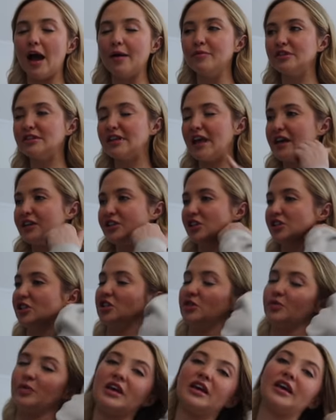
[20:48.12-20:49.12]
I'm just anxious
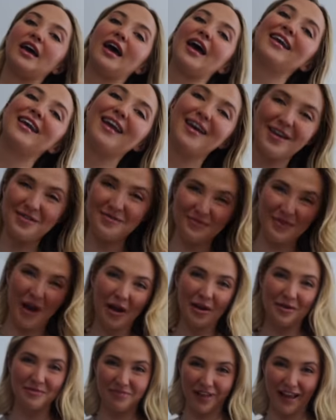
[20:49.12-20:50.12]
this week and I'm
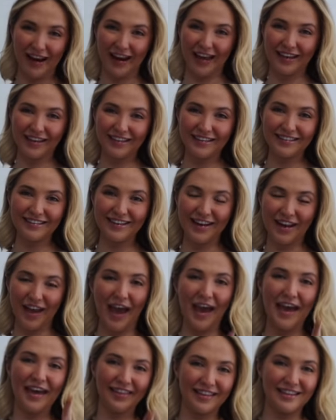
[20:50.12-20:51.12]
not complaining,
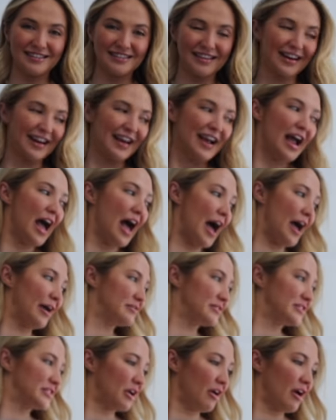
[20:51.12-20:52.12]
okay? Listen,
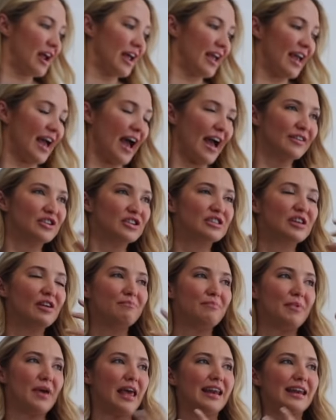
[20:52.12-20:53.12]
I'm sorry, I just
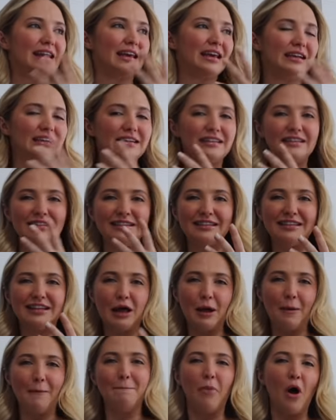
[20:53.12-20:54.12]
have been
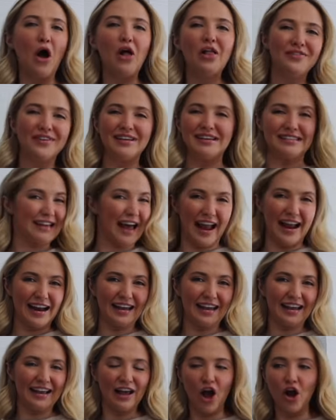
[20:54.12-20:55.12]
ball of
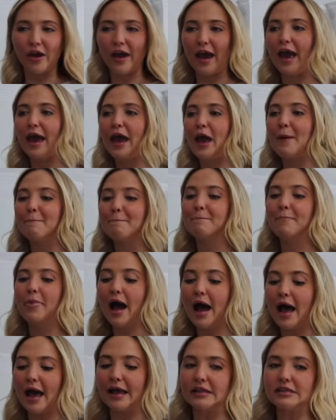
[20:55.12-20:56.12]
anxiety, okay?
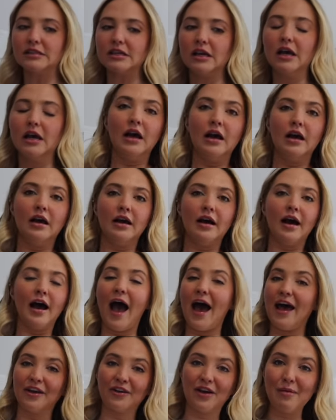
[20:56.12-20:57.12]
But
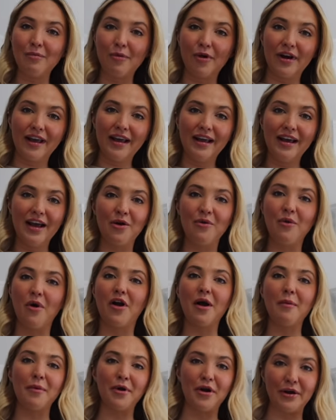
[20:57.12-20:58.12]
had a great morning, woke
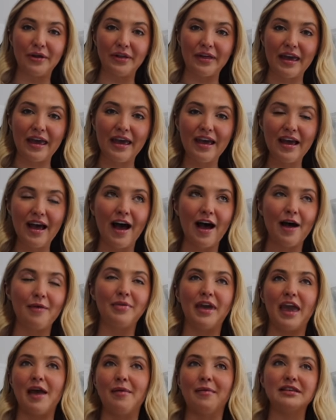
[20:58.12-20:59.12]
up early. Um,
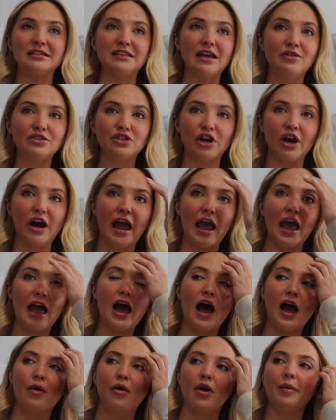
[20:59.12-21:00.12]
the game last night was great.
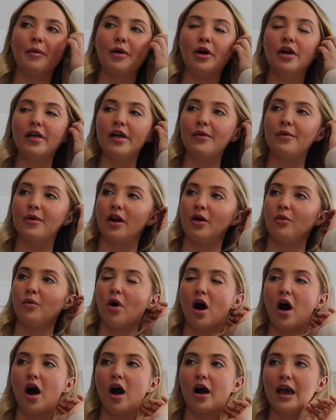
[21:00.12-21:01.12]
I woke up early, went on a
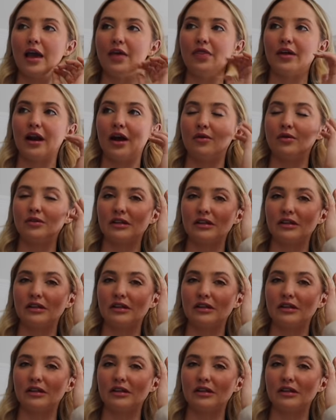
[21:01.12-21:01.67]
walk, and then I was